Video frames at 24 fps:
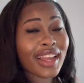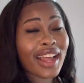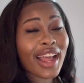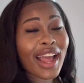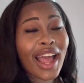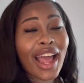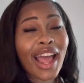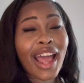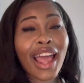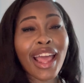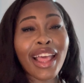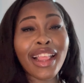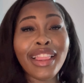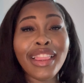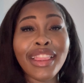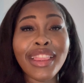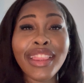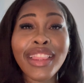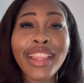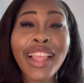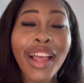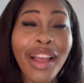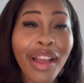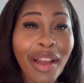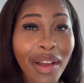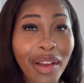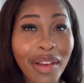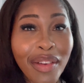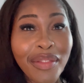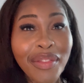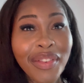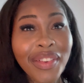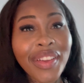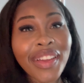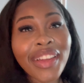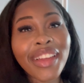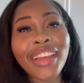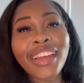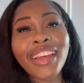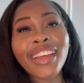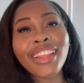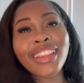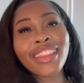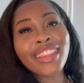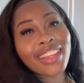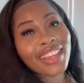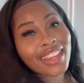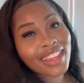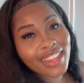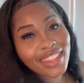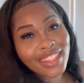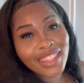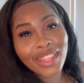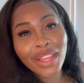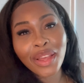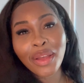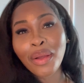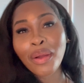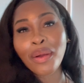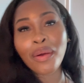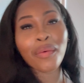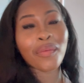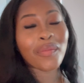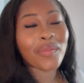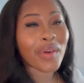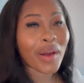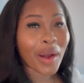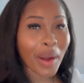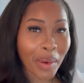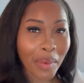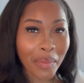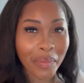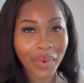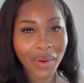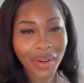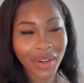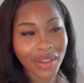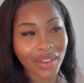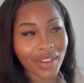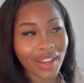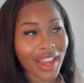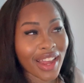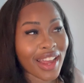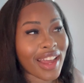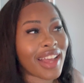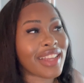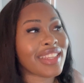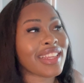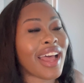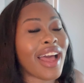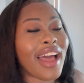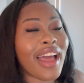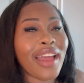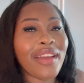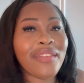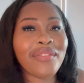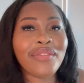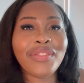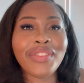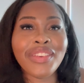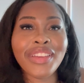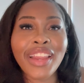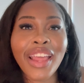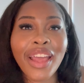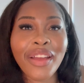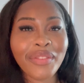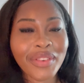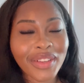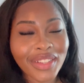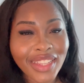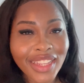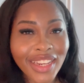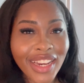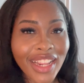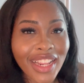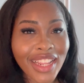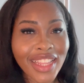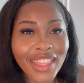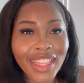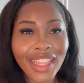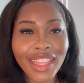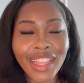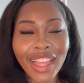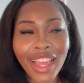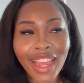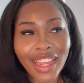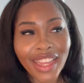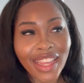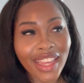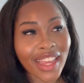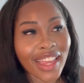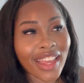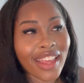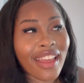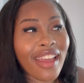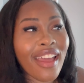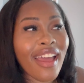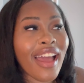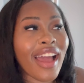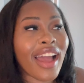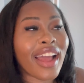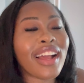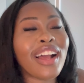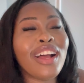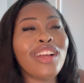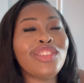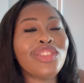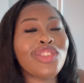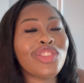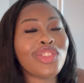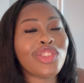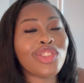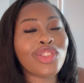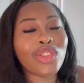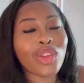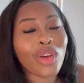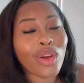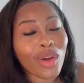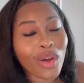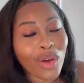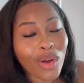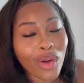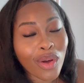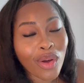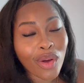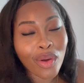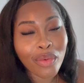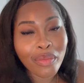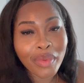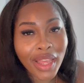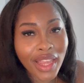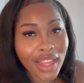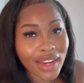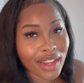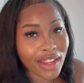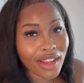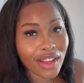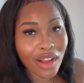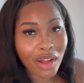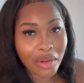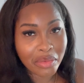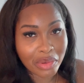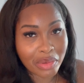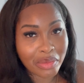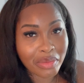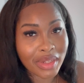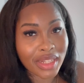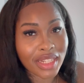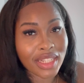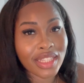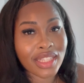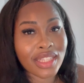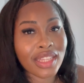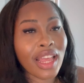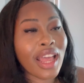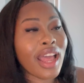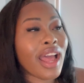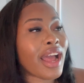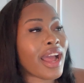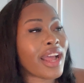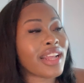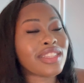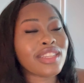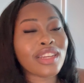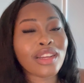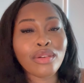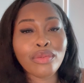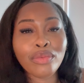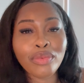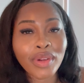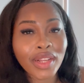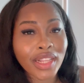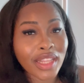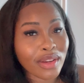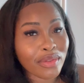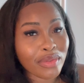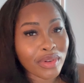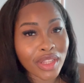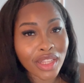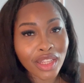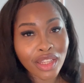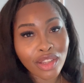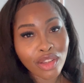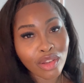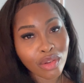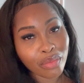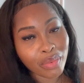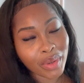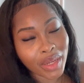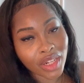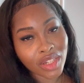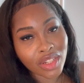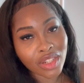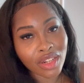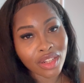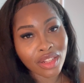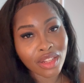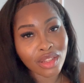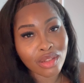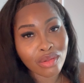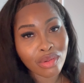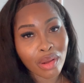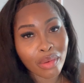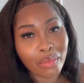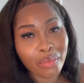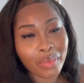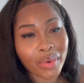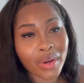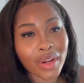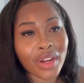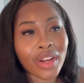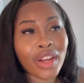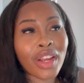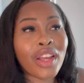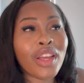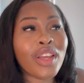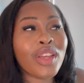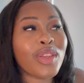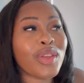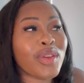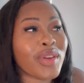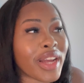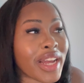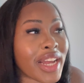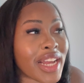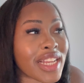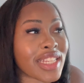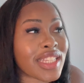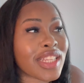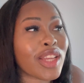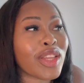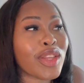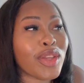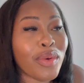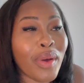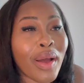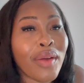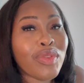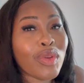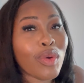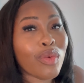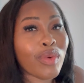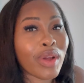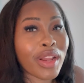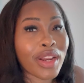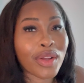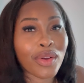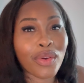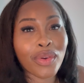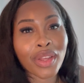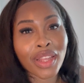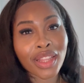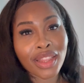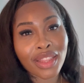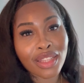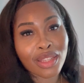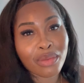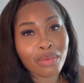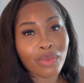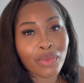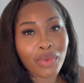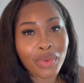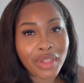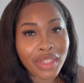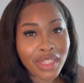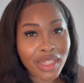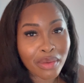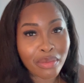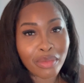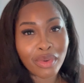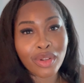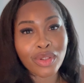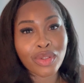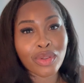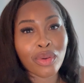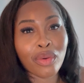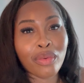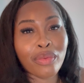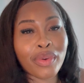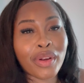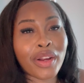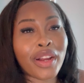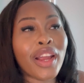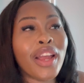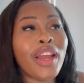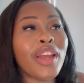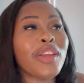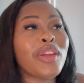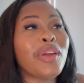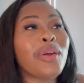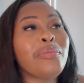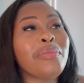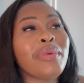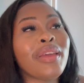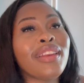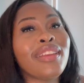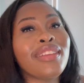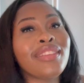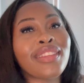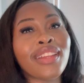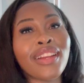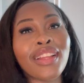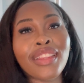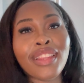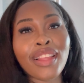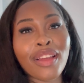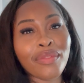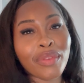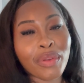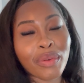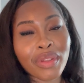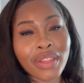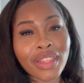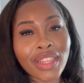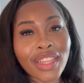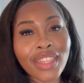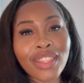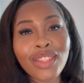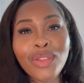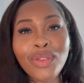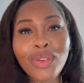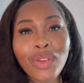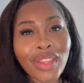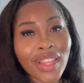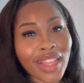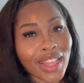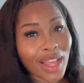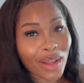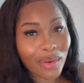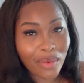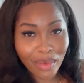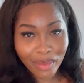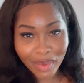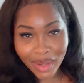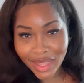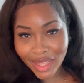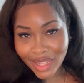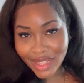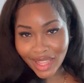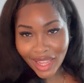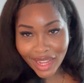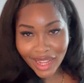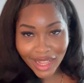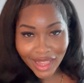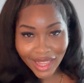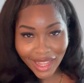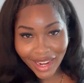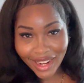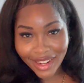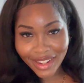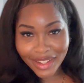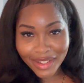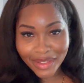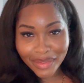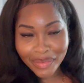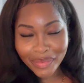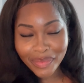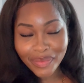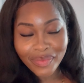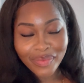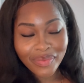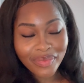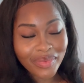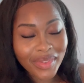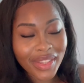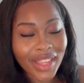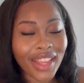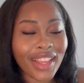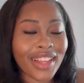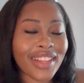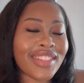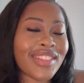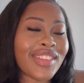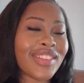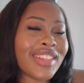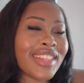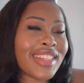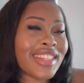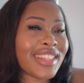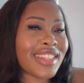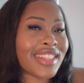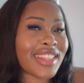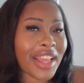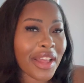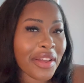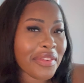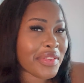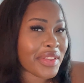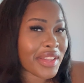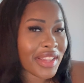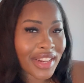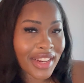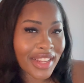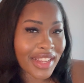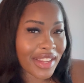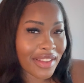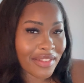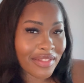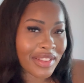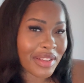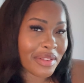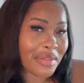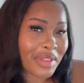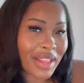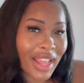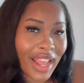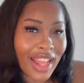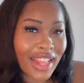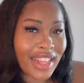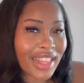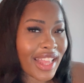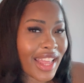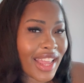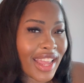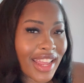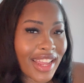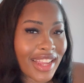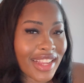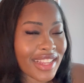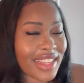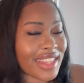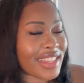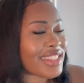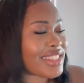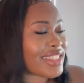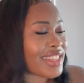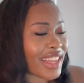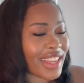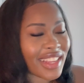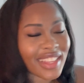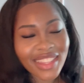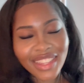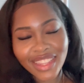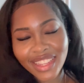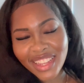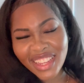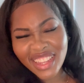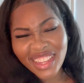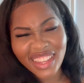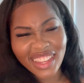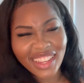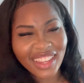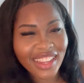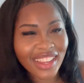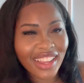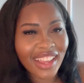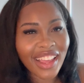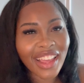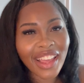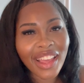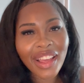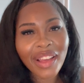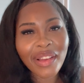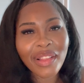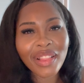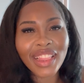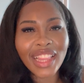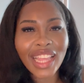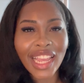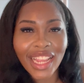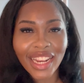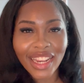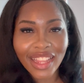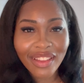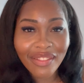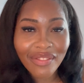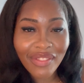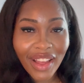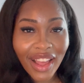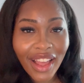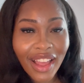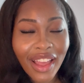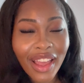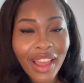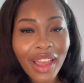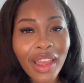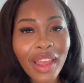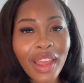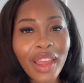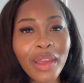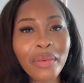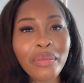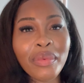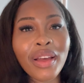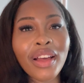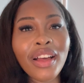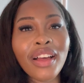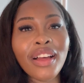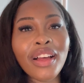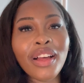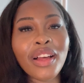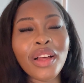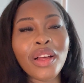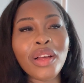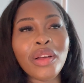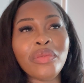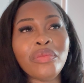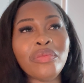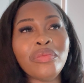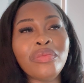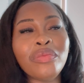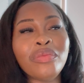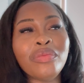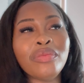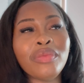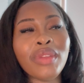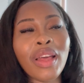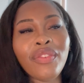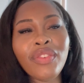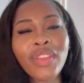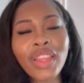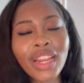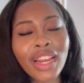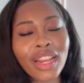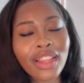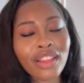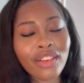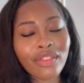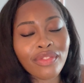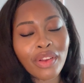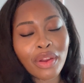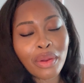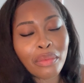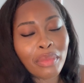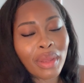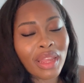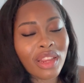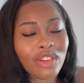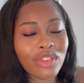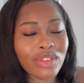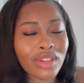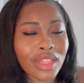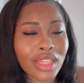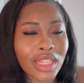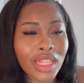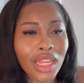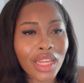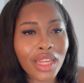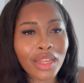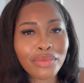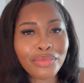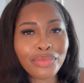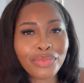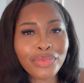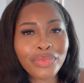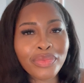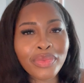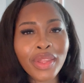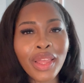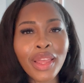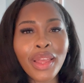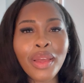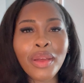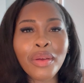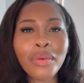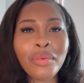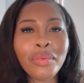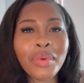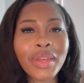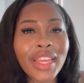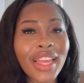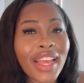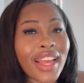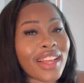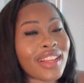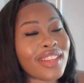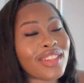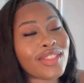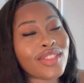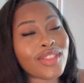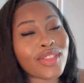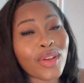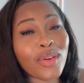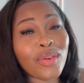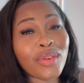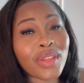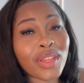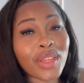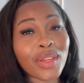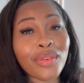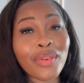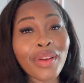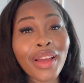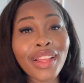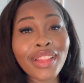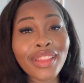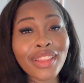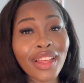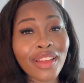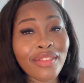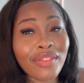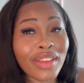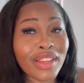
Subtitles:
I love this romper, you guys. I've never seen anything like it. I got so many compliments. I took a really, really cute picture in this romper. You guys, you have to run and go get this before the summer is over. Your man is gonna love you in this. You know they like when we look like a lady. So this is definitely gonna give them that like sexy lady vibe. I feel like I look very matronly. But yeah, so cute. I love it,